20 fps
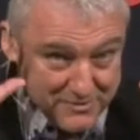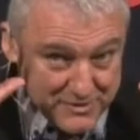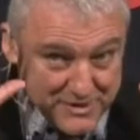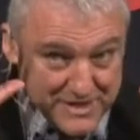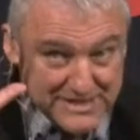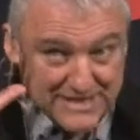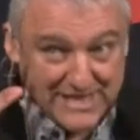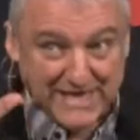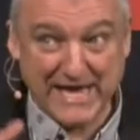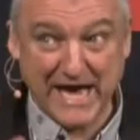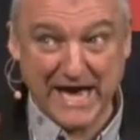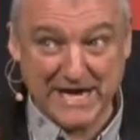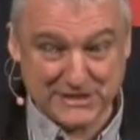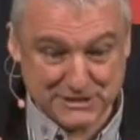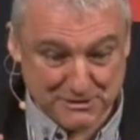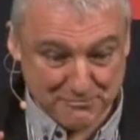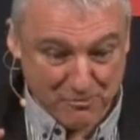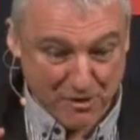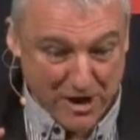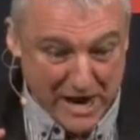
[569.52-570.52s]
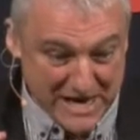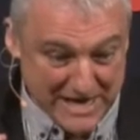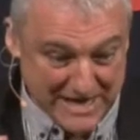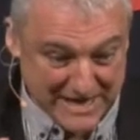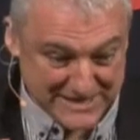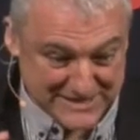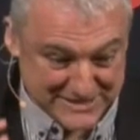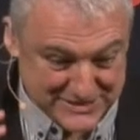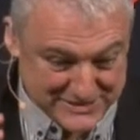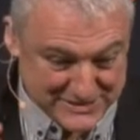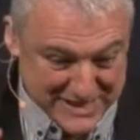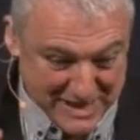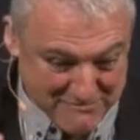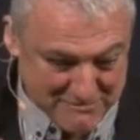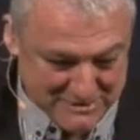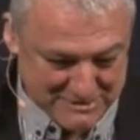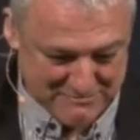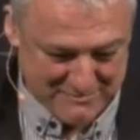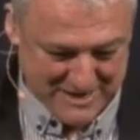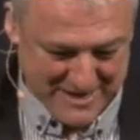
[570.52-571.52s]
We need to engage the brain here, so stay
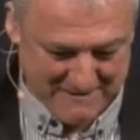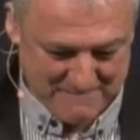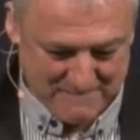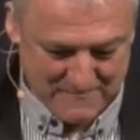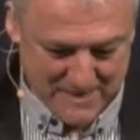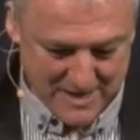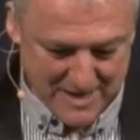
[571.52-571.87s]
with me.